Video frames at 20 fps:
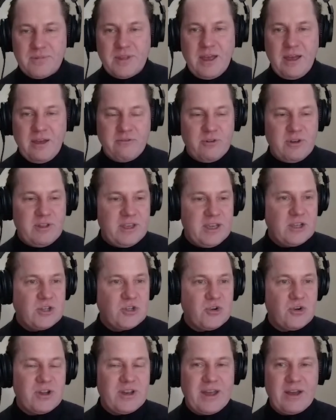I really
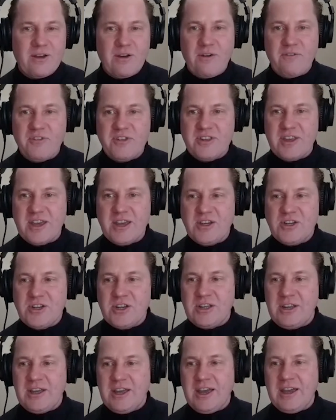enjoyed our
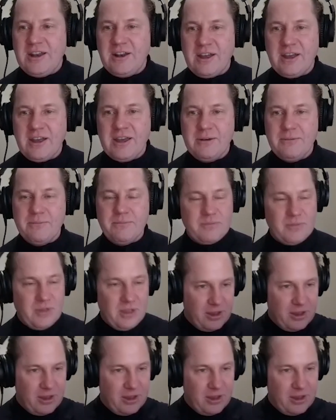conversation, and I